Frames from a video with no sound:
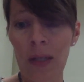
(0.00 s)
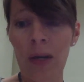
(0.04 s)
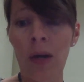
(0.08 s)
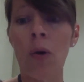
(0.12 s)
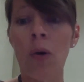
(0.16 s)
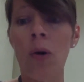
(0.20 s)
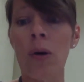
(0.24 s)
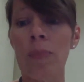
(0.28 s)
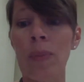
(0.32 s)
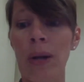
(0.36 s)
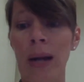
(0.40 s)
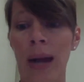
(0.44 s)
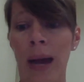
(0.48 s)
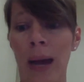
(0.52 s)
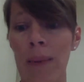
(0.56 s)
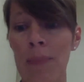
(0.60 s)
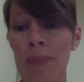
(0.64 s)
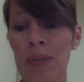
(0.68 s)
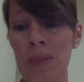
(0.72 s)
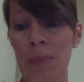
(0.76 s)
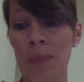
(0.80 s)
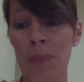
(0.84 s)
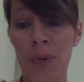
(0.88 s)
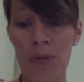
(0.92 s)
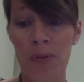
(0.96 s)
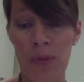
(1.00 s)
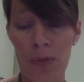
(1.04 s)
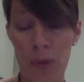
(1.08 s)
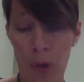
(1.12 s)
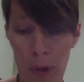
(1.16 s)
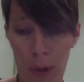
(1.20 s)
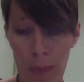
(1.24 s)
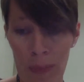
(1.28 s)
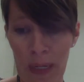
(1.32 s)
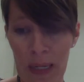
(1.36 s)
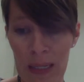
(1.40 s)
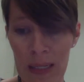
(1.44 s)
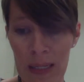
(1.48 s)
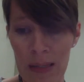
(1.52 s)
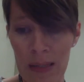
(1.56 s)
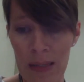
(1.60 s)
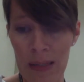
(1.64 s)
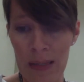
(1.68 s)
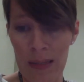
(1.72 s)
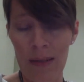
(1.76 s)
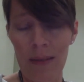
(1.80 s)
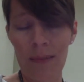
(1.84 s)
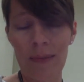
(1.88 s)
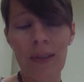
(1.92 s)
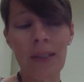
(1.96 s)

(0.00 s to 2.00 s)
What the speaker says: or perhaps a performance.